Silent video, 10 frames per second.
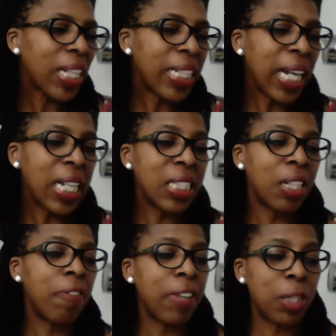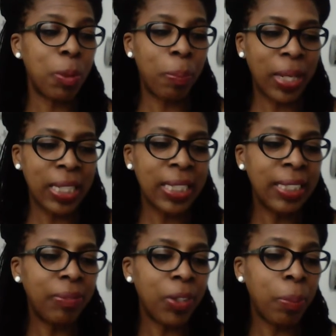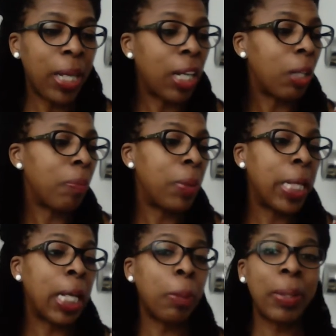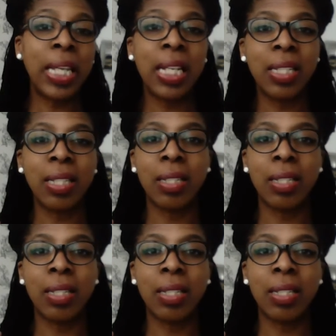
Guy's an investment banker, and Penelope is a